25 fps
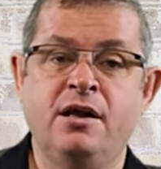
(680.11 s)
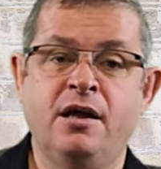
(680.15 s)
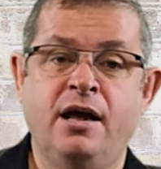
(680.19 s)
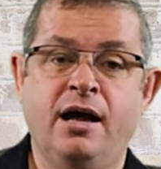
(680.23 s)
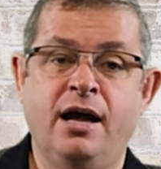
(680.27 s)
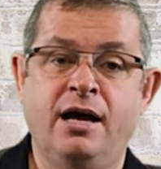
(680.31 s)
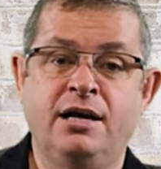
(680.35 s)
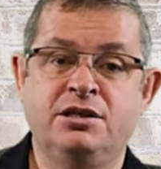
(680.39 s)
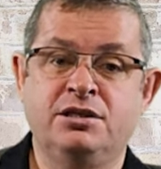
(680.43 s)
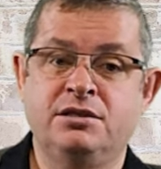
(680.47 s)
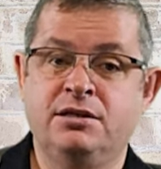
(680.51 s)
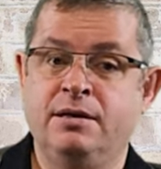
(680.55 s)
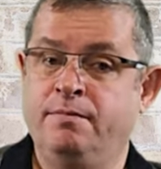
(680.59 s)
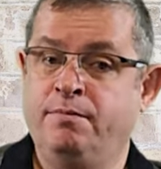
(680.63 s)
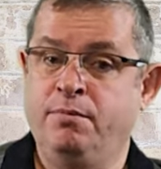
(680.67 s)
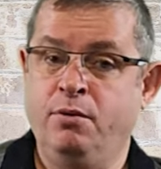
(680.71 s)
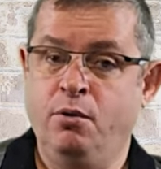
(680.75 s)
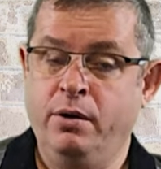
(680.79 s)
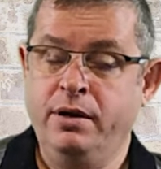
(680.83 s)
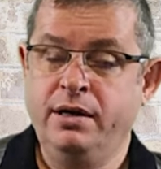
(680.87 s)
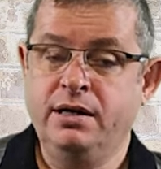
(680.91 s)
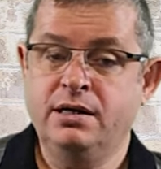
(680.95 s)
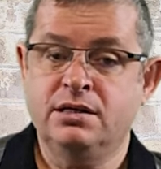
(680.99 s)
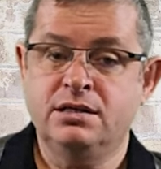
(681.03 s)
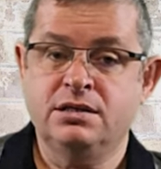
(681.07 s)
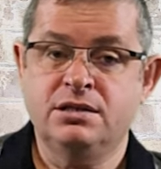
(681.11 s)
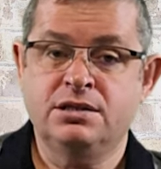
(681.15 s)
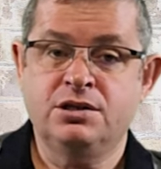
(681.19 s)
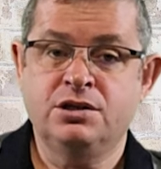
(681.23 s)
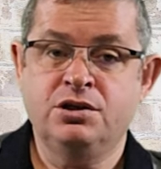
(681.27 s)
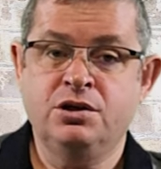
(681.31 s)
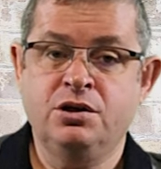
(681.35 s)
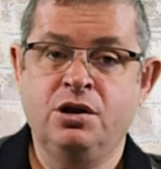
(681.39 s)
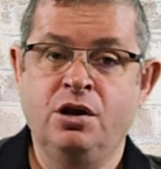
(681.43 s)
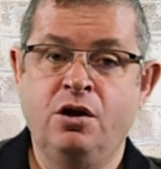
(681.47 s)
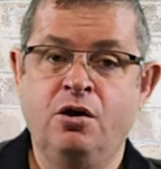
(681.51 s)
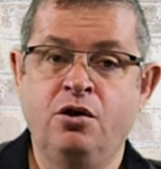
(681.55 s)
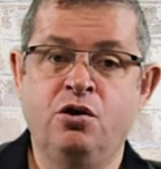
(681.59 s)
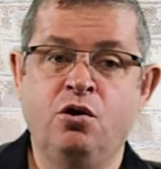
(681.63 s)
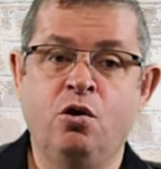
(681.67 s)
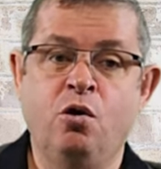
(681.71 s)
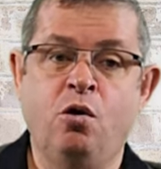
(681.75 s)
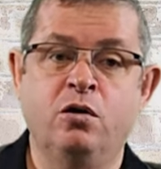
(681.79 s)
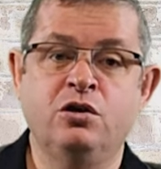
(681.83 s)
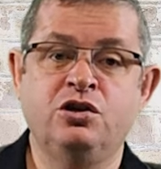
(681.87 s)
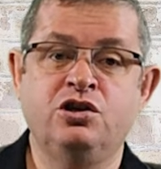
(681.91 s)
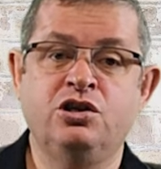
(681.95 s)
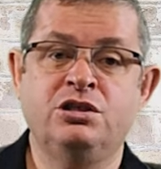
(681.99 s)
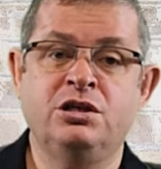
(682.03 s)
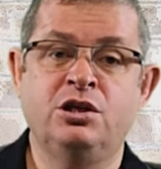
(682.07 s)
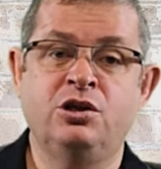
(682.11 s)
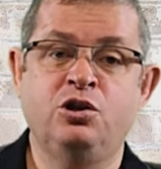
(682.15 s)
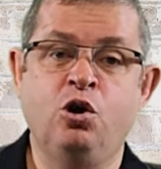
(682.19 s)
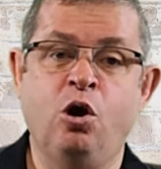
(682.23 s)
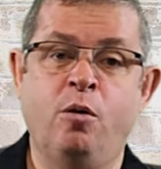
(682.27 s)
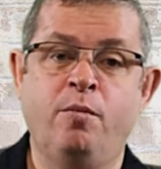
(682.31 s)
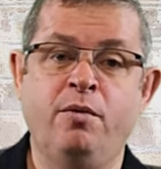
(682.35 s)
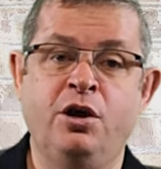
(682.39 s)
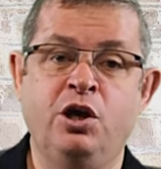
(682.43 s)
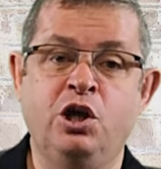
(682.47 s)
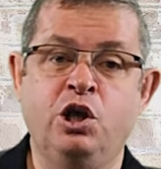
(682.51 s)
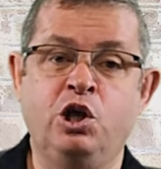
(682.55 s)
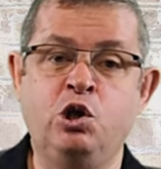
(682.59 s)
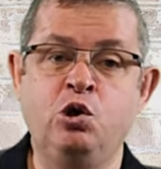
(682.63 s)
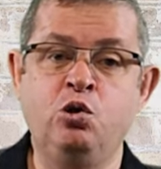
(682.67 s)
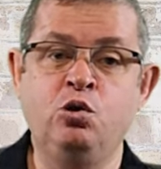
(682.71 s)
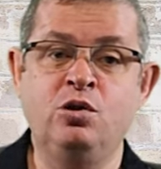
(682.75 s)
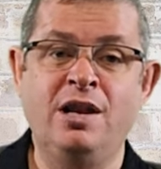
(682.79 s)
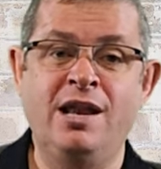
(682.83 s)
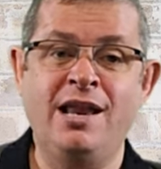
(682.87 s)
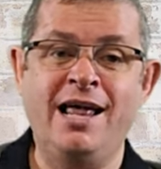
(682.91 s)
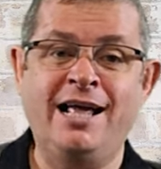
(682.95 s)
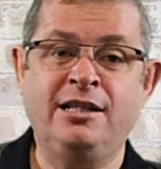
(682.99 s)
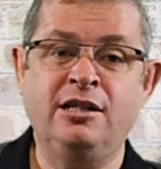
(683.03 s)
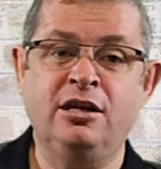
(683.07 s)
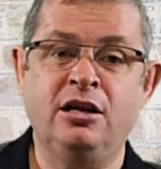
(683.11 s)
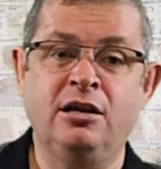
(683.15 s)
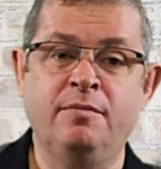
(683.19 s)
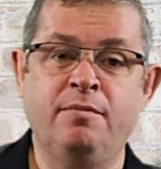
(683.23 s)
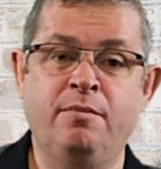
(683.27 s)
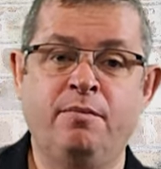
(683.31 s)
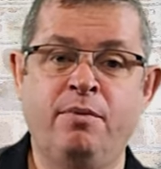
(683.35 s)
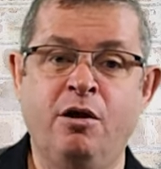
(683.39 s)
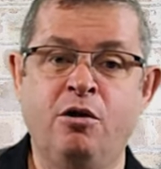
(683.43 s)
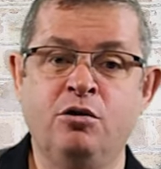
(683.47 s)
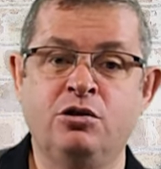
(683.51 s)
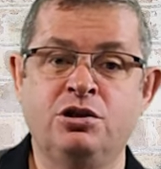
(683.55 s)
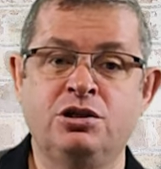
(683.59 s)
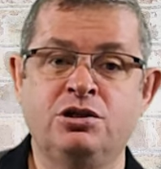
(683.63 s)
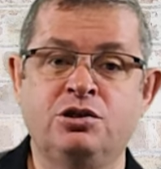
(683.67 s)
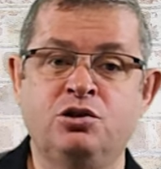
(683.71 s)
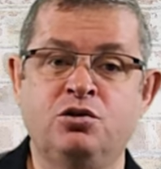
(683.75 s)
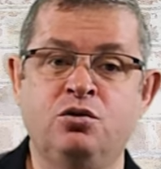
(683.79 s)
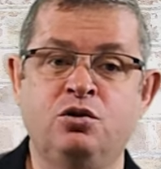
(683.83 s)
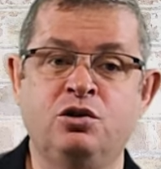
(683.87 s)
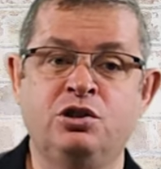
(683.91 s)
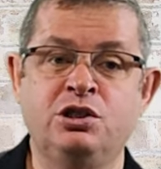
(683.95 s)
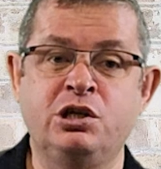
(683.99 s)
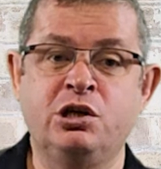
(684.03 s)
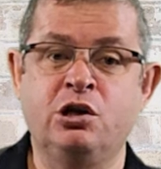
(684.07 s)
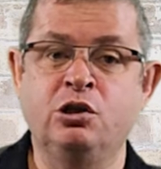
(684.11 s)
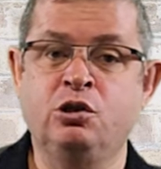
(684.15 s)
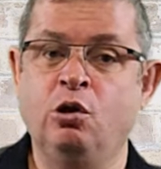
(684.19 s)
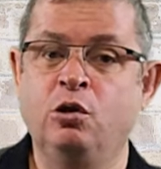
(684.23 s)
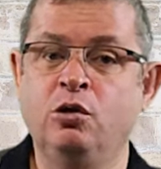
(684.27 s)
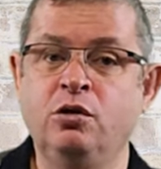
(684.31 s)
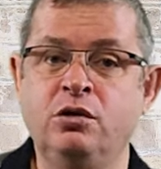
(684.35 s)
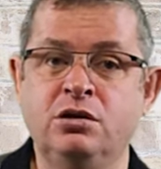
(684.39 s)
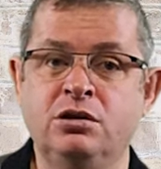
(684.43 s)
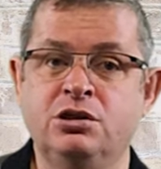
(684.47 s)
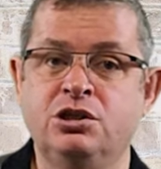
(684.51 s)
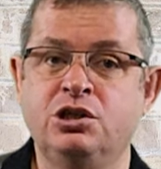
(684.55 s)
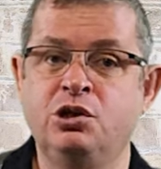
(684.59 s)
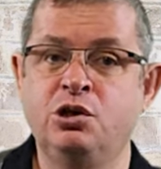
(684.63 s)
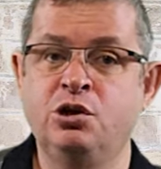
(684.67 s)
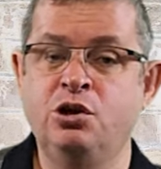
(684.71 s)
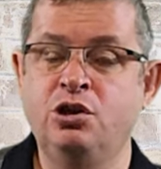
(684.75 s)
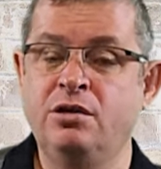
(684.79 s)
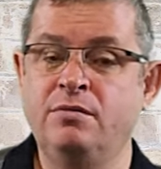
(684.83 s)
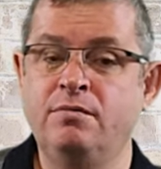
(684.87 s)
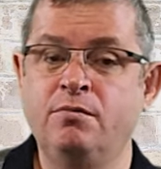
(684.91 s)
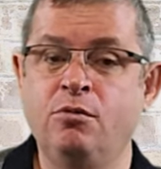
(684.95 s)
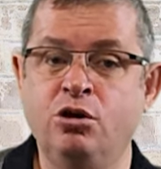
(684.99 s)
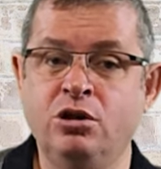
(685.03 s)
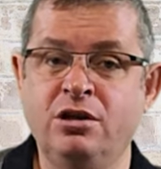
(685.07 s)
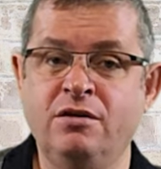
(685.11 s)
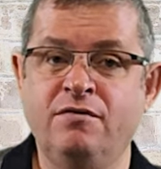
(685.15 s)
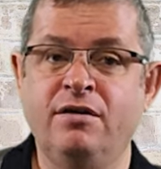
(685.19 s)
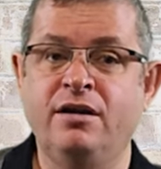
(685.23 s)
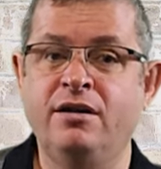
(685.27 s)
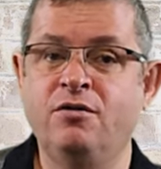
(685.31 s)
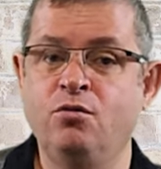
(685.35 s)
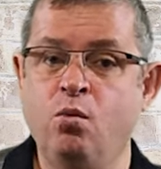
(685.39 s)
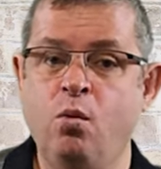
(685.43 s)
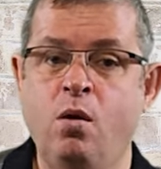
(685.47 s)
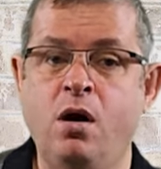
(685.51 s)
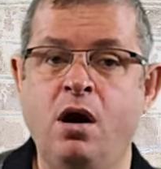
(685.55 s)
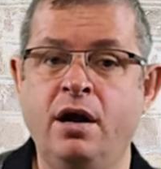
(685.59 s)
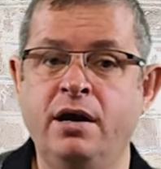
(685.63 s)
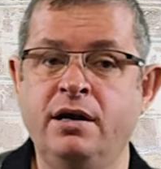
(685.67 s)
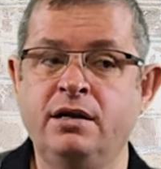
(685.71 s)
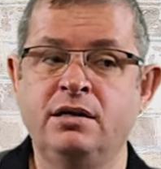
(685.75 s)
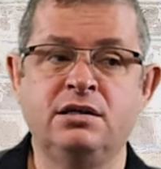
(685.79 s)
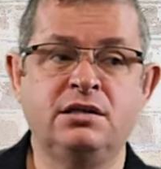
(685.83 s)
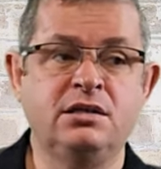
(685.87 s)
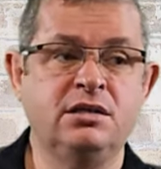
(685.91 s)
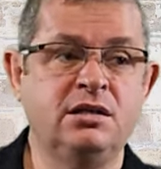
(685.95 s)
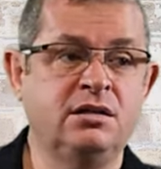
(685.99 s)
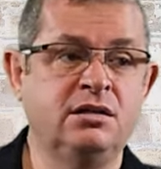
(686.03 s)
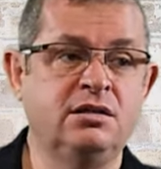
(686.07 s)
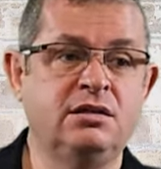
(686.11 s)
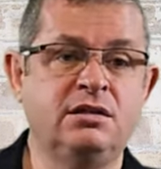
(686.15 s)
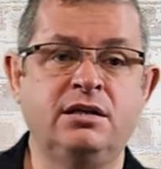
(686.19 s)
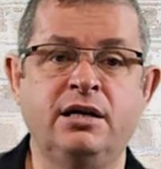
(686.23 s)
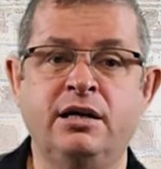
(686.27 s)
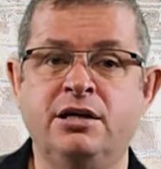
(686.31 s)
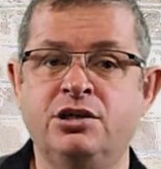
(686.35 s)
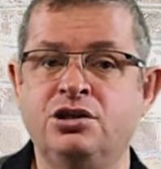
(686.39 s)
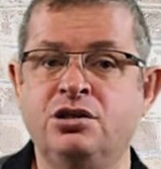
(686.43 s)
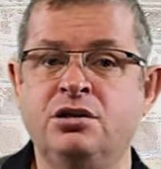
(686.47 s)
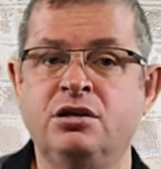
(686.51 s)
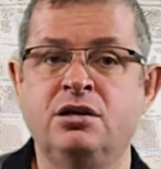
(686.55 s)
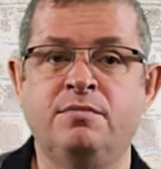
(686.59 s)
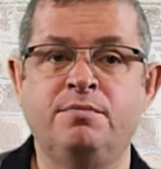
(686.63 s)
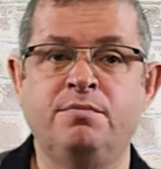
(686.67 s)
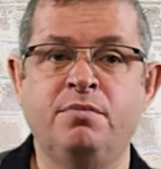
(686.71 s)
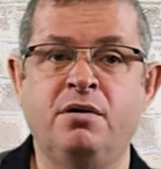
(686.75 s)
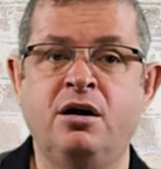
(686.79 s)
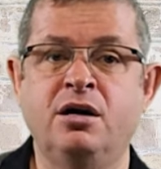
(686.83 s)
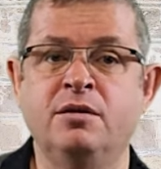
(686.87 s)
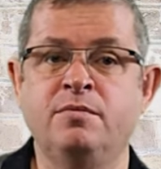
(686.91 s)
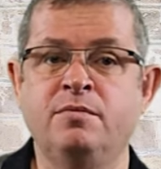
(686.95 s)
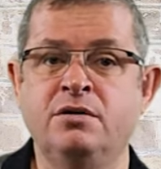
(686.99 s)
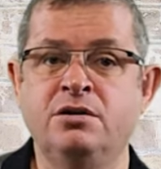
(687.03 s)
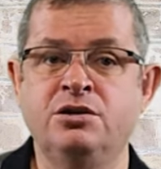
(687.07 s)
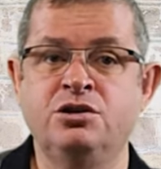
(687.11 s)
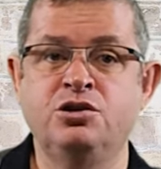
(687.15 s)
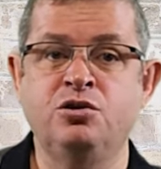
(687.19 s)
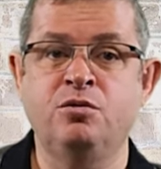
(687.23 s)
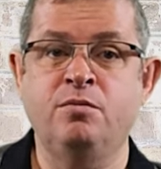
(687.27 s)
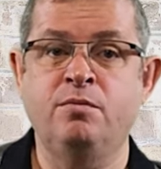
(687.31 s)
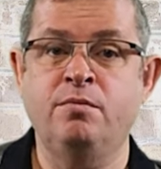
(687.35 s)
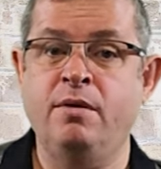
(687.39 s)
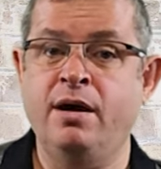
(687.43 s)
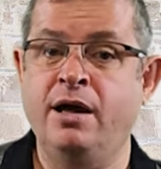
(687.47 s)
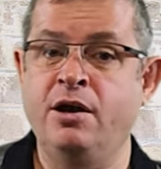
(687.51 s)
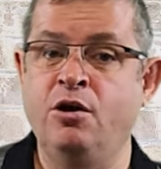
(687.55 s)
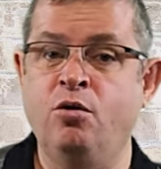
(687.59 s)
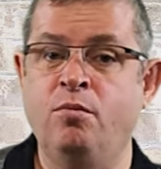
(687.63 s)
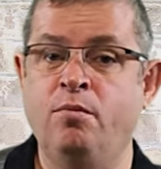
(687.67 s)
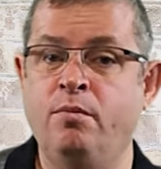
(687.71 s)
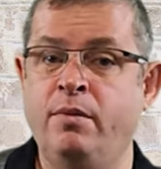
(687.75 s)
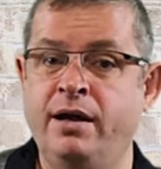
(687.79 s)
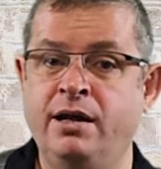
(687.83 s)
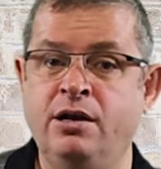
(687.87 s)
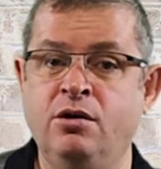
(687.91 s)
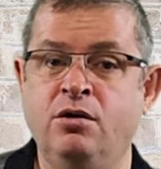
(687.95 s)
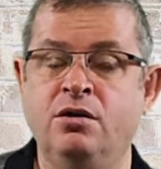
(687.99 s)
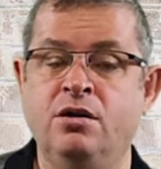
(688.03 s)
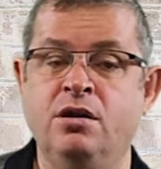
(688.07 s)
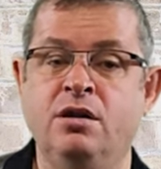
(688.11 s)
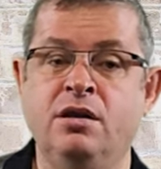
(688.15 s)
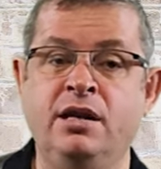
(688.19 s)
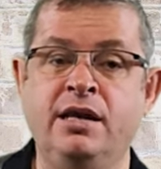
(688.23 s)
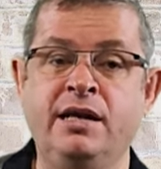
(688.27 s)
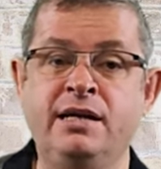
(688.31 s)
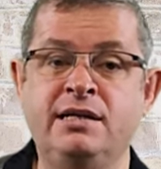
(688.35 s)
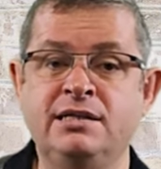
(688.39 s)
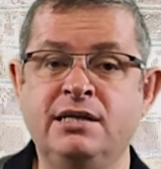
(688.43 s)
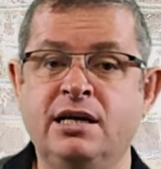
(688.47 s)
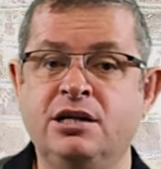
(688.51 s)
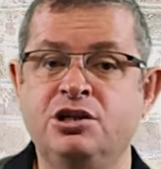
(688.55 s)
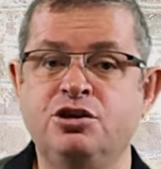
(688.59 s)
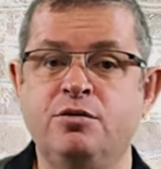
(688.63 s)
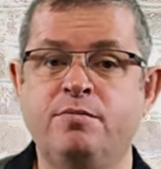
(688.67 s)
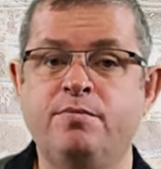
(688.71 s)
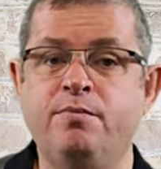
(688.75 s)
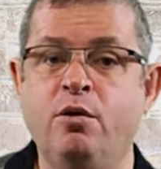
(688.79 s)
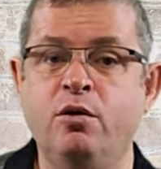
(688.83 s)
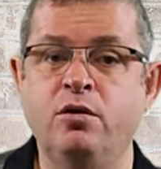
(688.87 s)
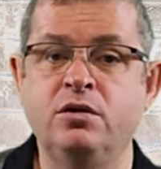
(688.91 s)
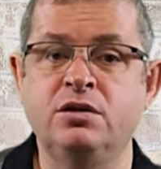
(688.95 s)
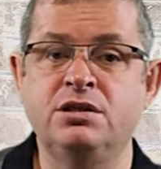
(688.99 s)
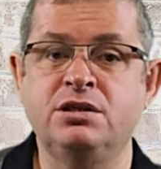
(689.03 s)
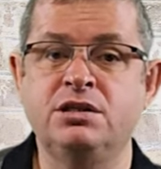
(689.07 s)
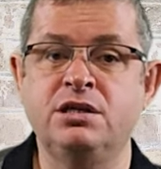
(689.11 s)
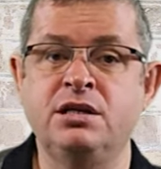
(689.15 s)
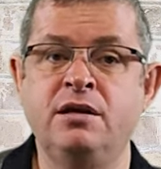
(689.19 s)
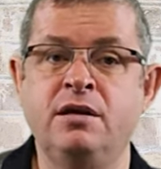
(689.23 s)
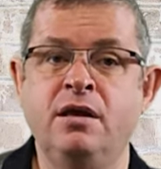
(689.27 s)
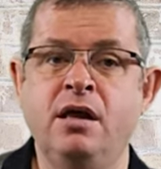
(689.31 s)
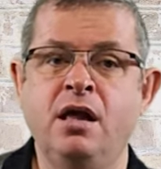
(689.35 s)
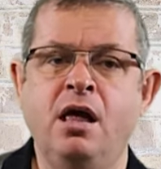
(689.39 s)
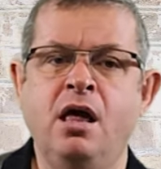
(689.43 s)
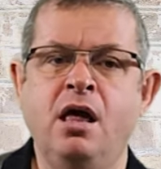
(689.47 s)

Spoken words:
As employers, you know, you can't just adopt a unilateral approach to zero tolerance. You need to motivate why in certain section departments you may or may not need such a policy.